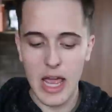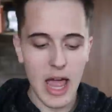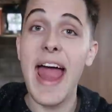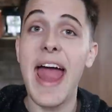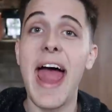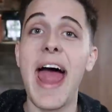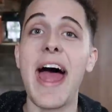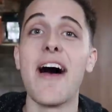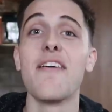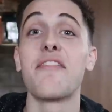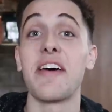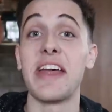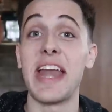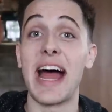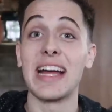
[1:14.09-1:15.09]
I have
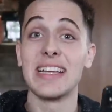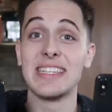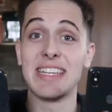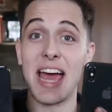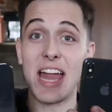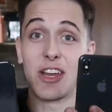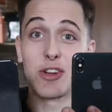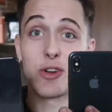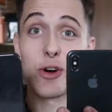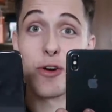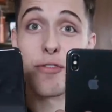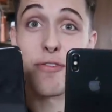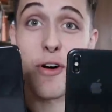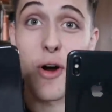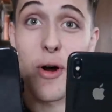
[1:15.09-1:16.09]
an identical
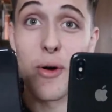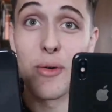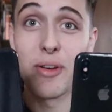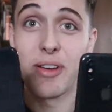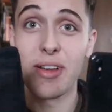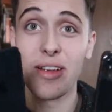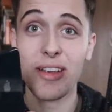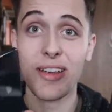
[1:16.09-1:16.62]
phone.